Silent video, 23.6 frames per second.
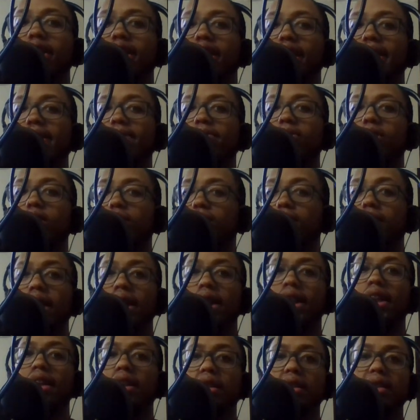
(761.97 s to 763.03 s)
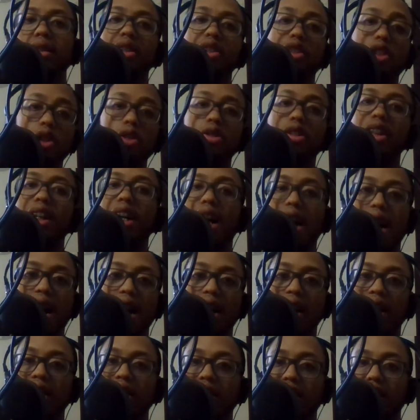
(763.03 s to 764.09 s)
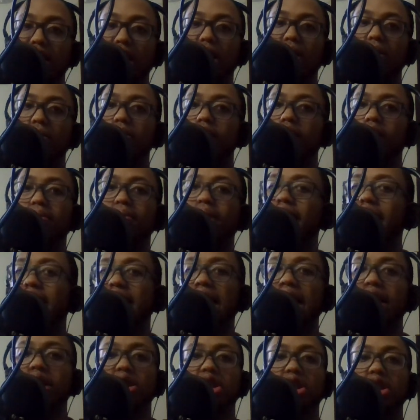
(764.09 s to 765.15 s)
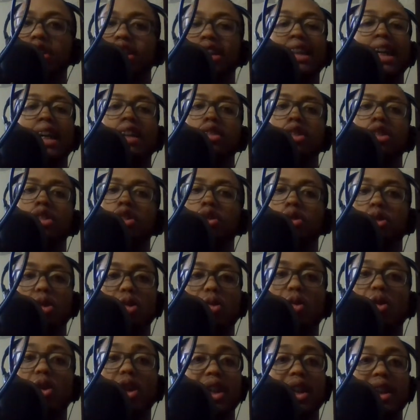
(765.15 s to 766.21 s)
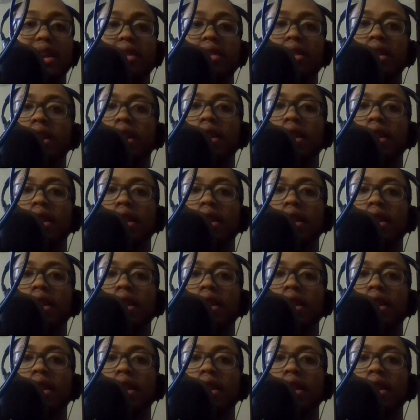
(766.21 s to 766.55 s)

team to be Utah Hockey Club, to me, that just sounds too corny.